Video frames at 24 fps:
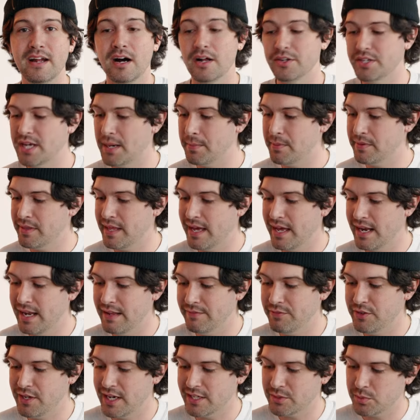on top of that,
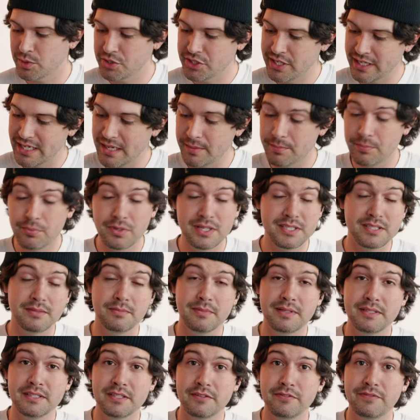if you guys want to check out
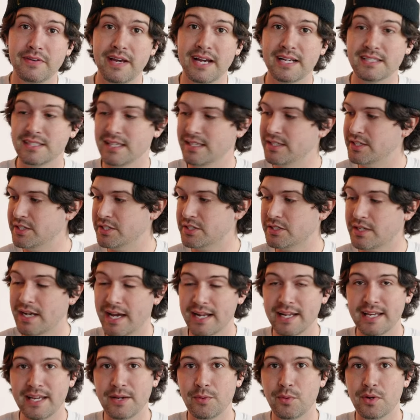PrimslensFX and just
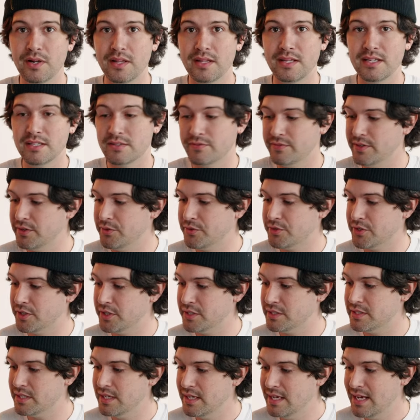kind of get one of these
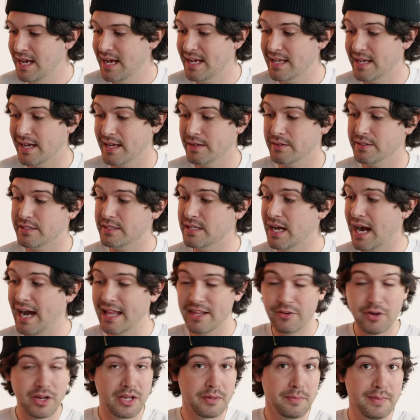filters, I
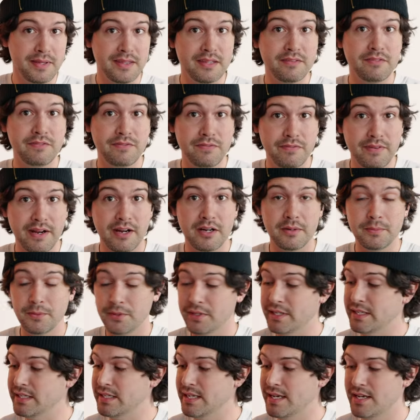highly recommend the
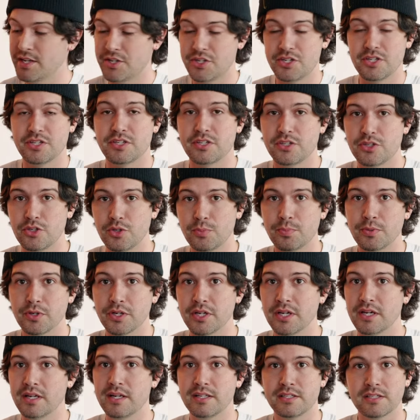variable ND. It's just super
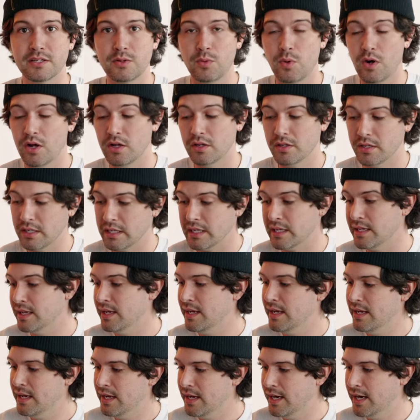good. It's quality.
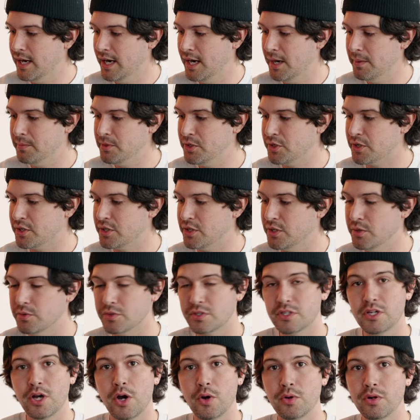You can
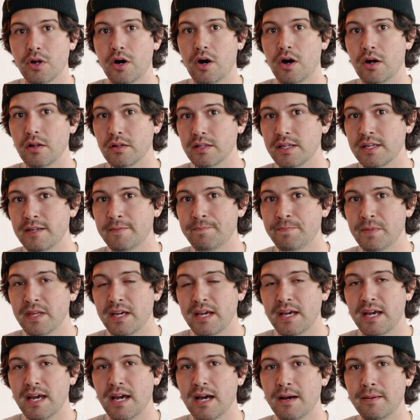use code OLLIE
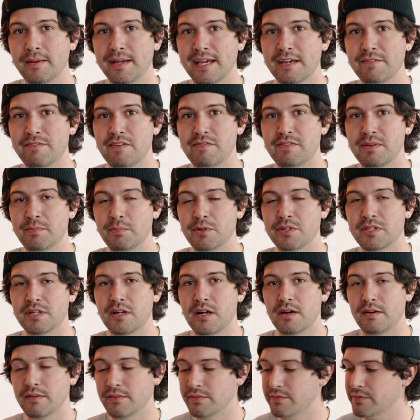and get 15%
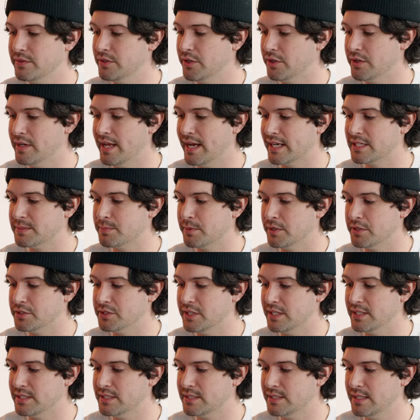off your next
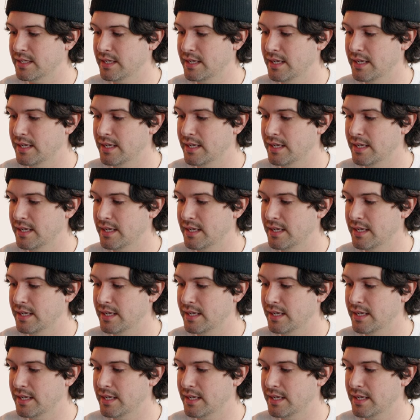purchase.